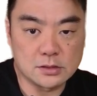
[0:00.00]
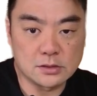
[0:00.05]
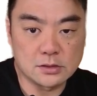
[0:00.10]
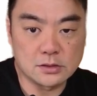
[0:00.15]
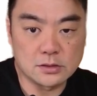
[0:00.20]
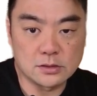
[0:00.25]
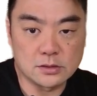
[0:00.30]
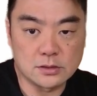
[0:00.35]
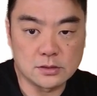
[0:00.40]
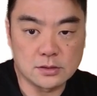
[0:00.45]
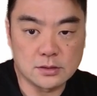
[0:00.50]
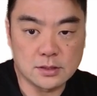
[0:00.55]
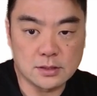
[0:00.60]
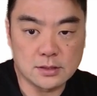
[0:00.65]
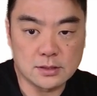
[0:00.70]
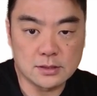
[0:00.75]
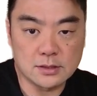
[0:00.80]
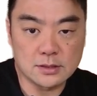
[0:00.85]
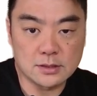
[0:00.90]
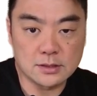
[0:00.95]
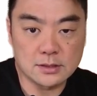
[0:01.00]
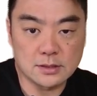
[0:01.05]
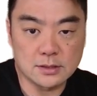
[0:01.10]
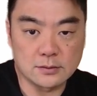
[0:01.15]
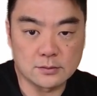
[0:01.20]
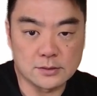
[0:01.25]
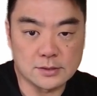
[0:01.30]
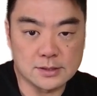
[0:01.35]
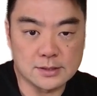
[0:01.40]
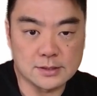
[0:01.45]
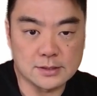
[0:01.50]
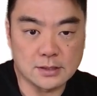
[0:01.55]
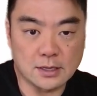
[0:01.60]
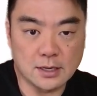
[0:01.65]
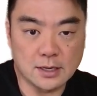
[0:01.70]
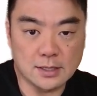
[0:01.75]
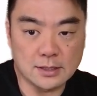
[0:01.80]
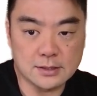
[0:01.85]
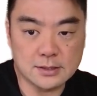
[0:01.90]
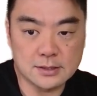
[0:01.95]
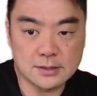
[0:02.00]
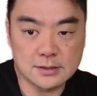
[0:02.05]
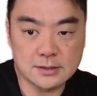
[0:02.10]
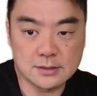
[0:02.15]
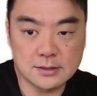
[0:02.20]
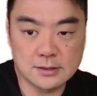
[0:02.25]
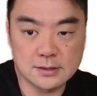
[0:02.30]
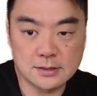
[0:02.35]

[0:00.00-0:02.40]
your site,